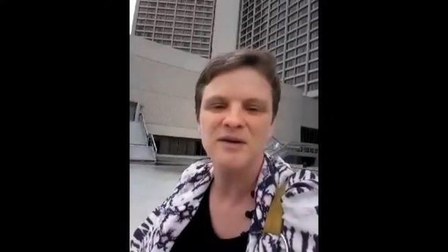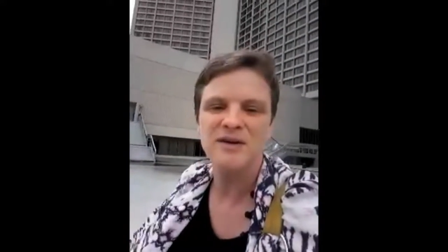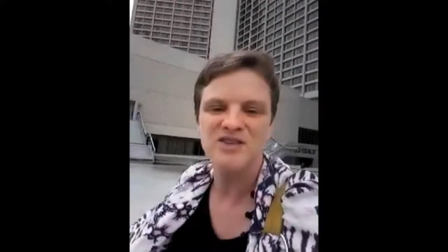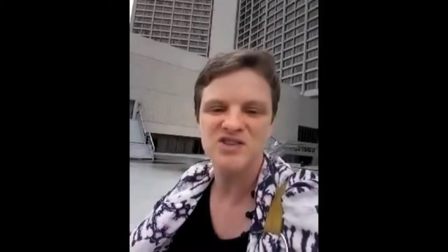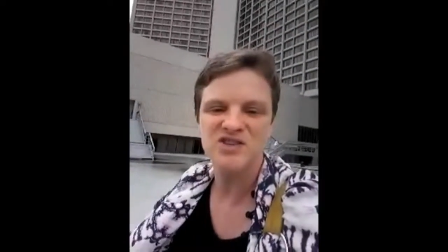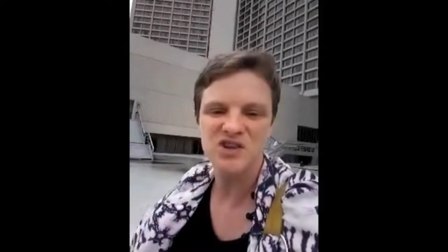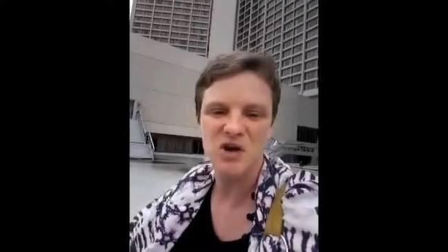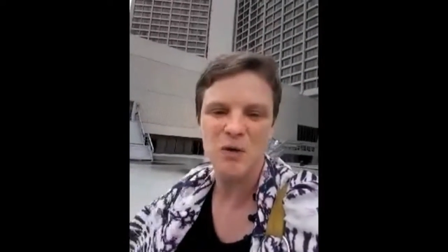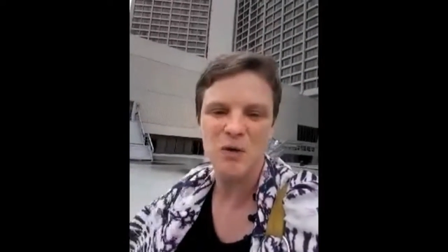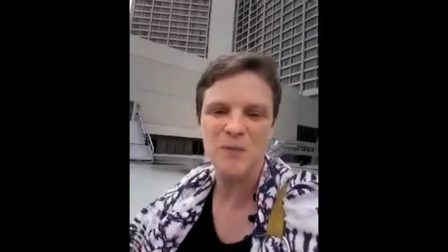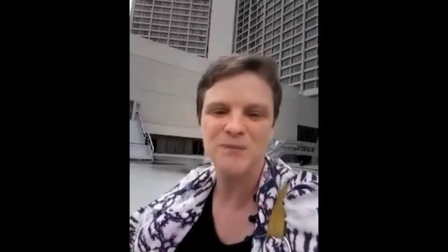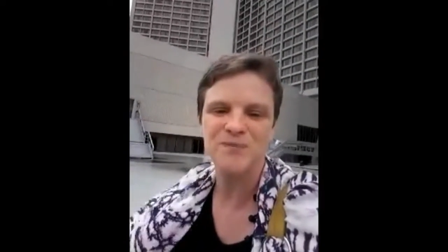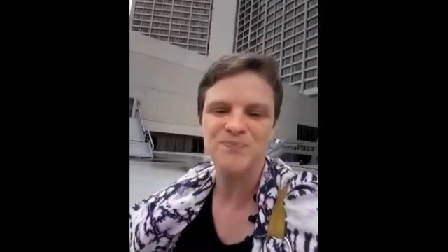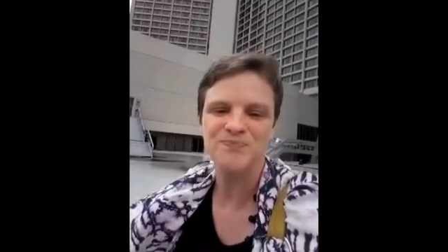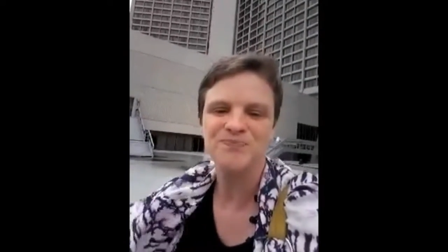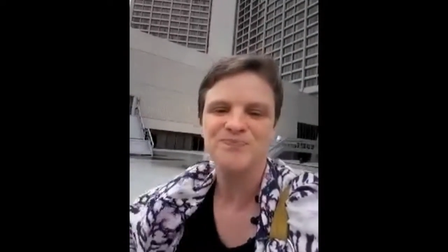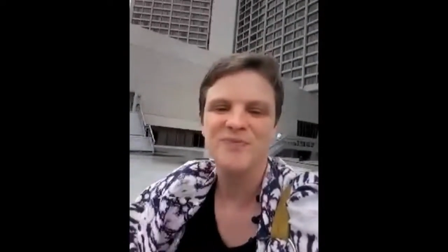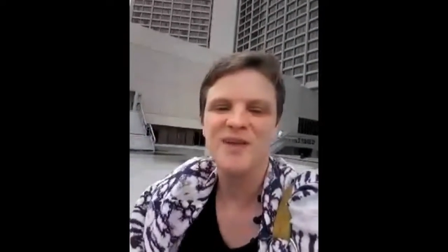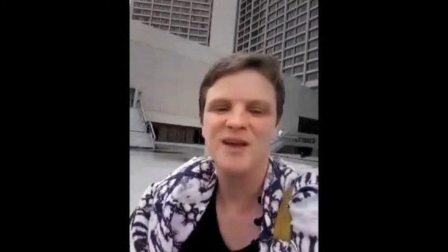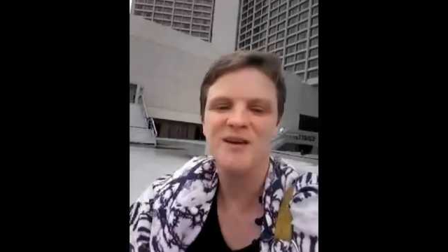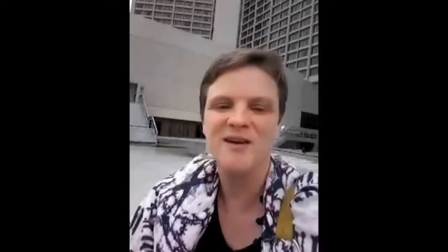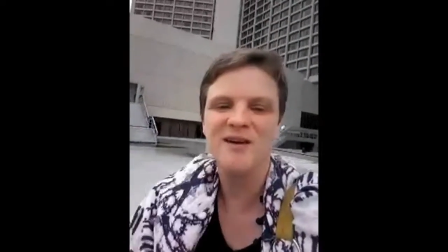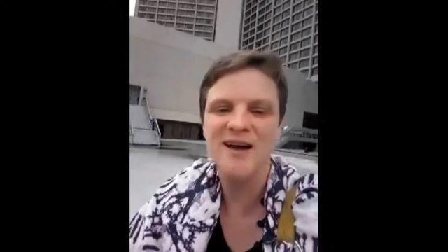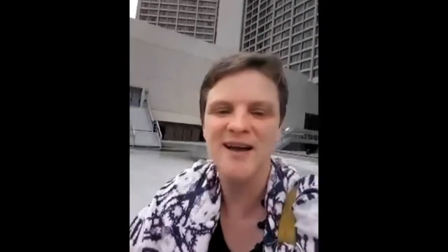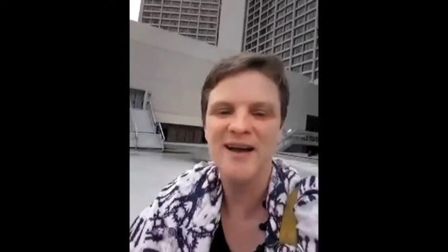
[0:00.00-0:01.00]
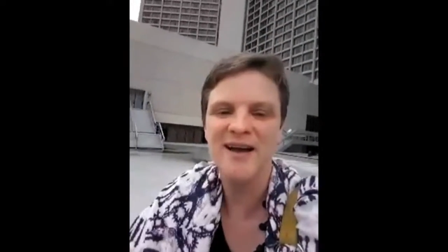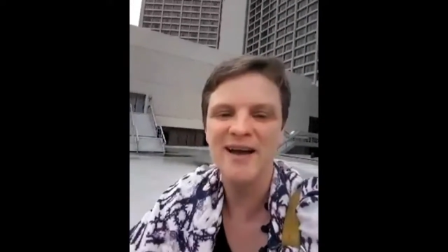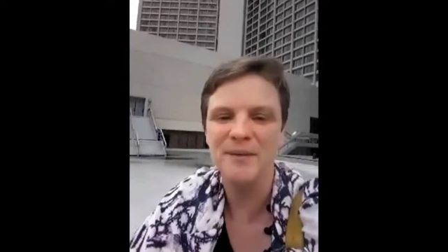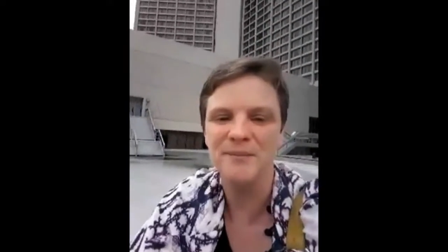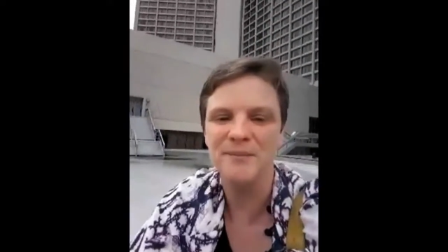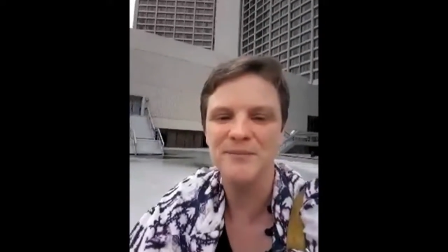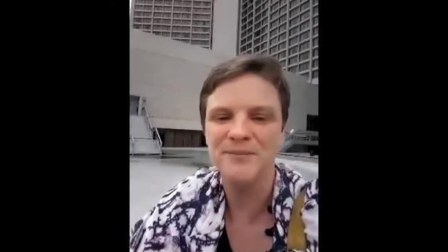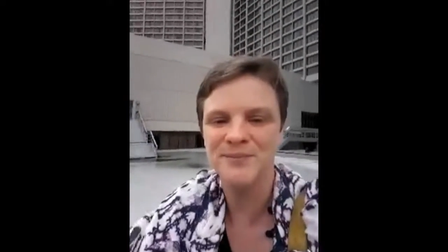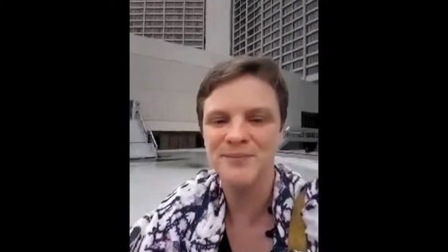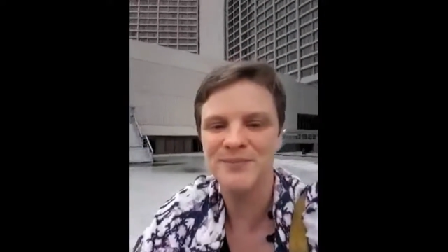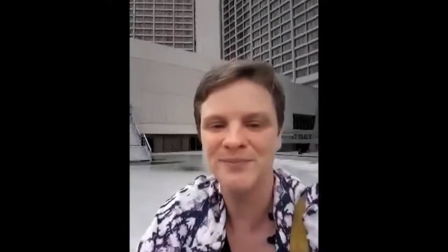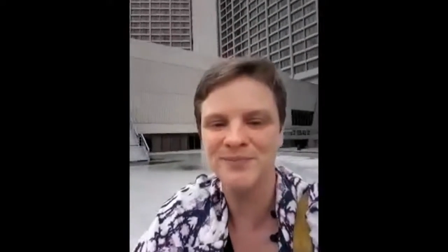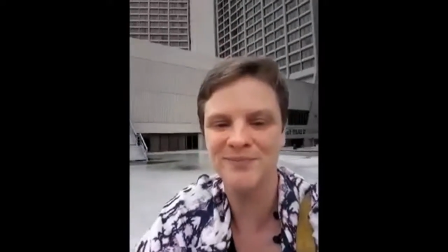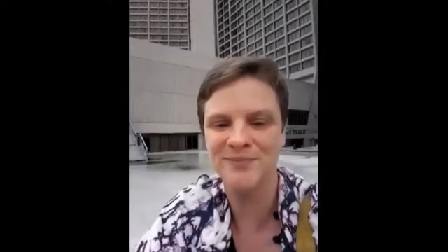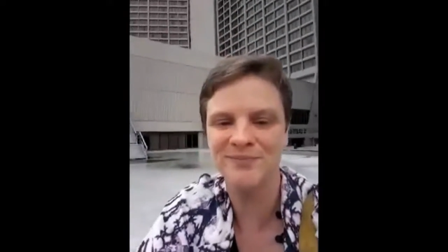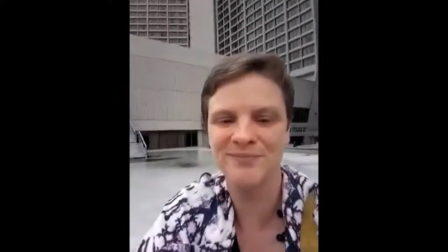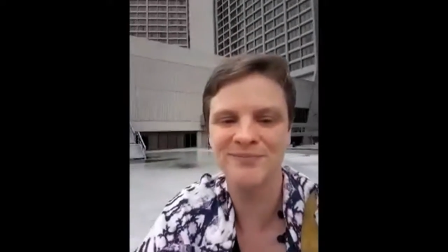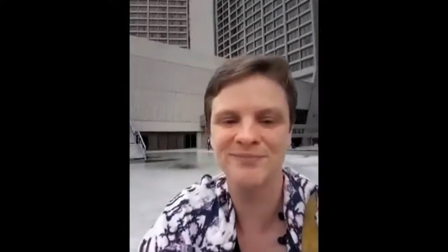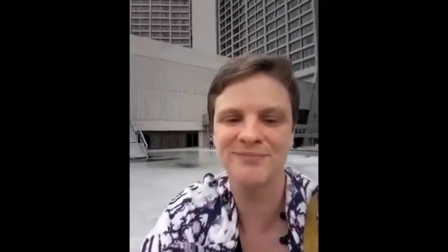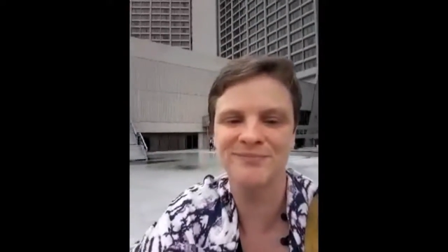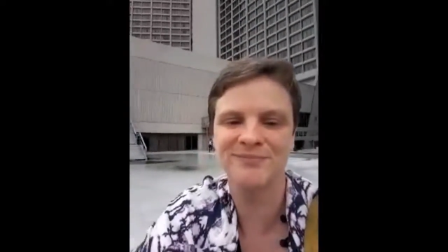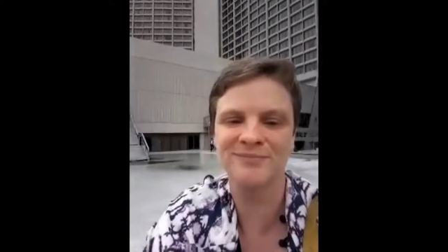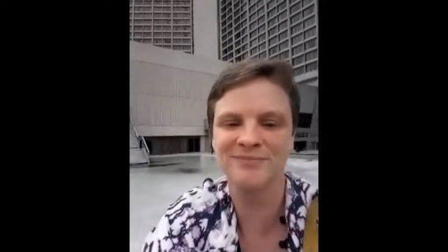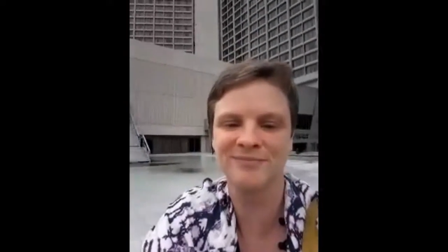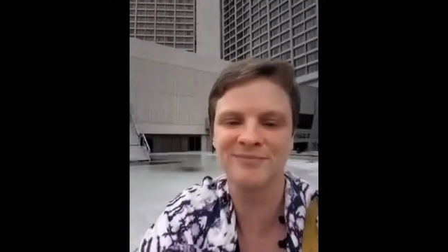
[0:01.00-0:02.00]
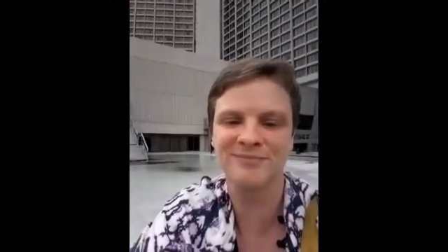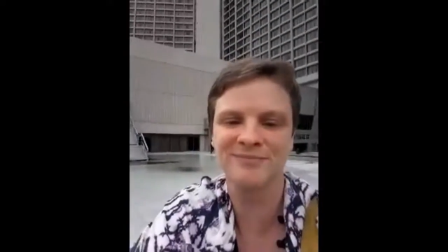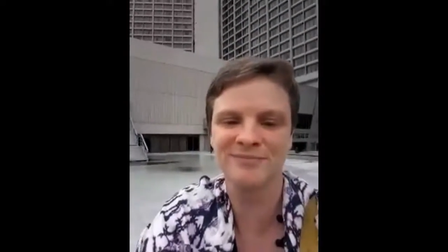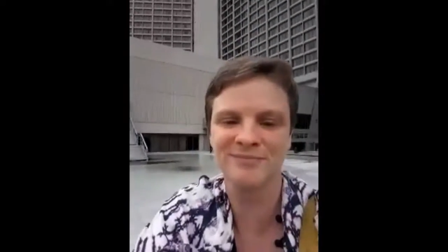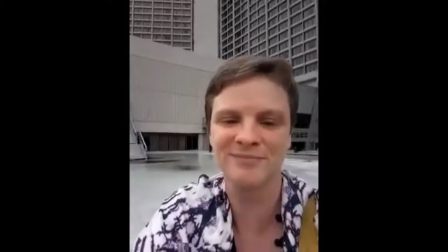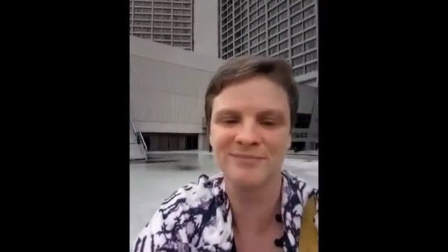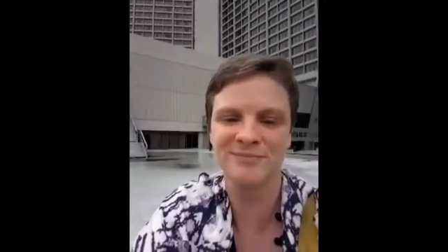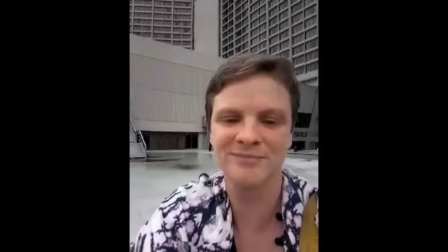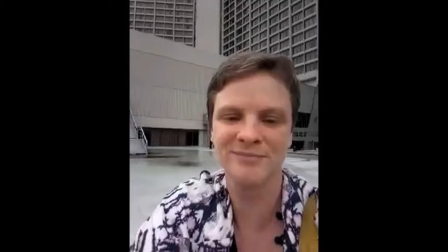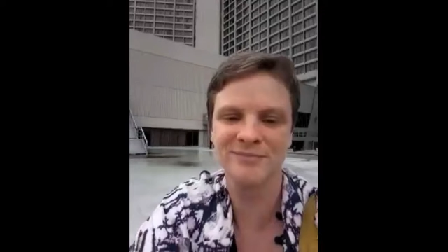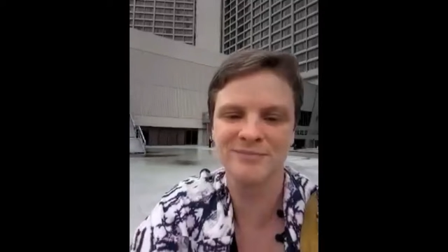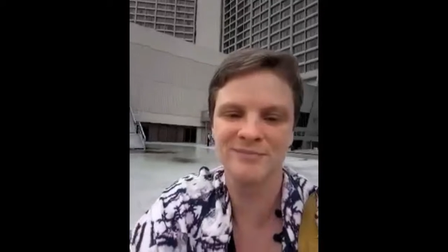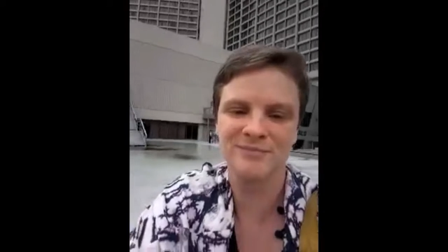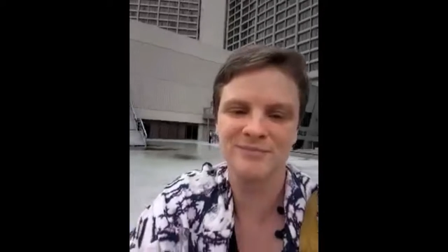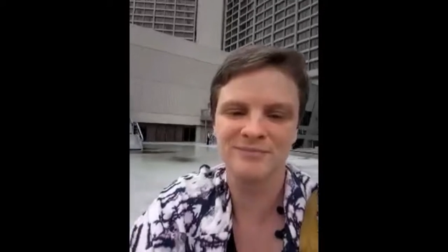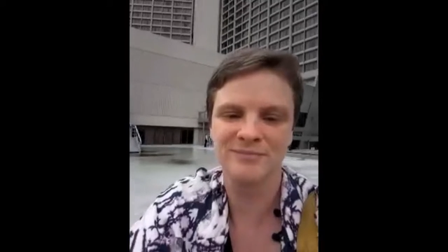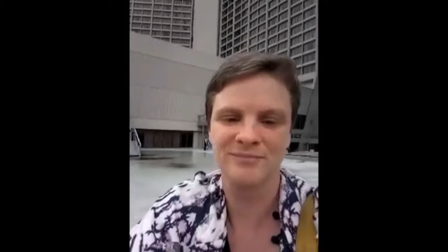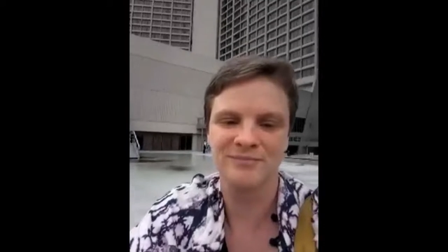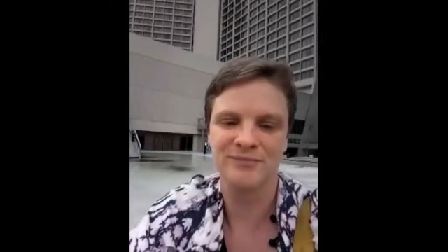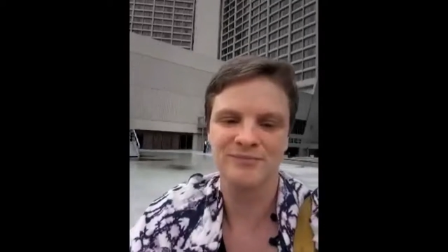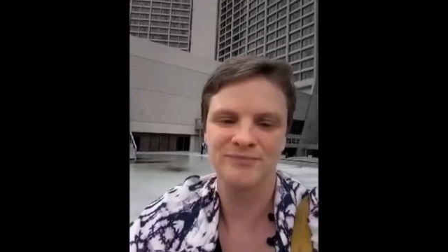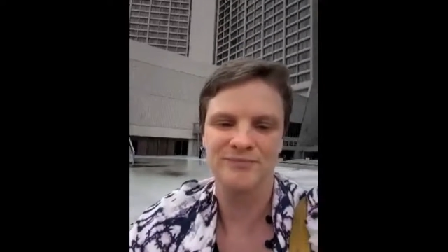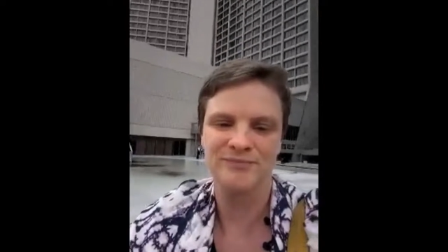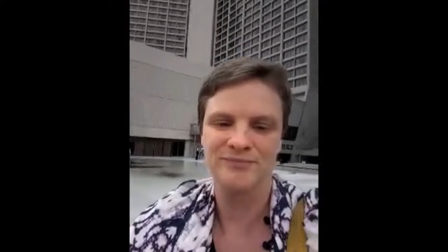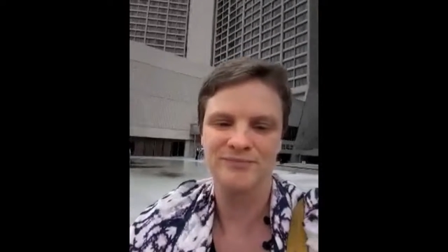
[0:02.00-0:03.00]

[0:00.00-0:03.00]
So here I am.